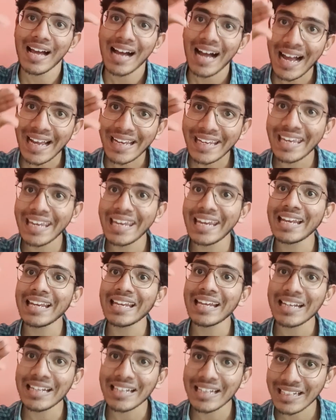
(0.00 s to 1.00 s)
again
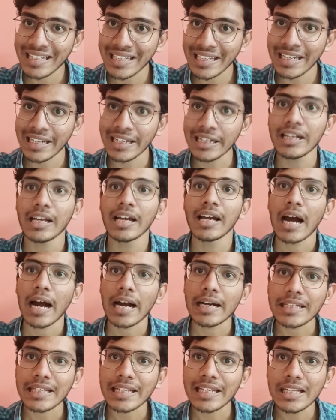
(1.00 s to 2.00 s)
and again
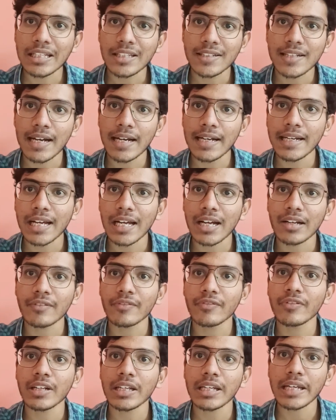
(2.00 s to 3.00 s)
at each and
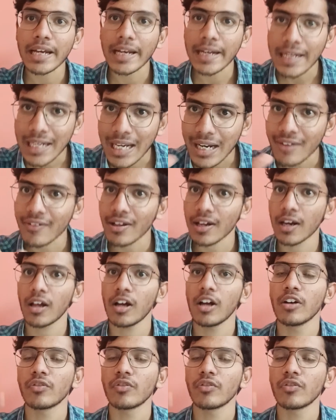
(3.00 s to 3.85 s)
every interval.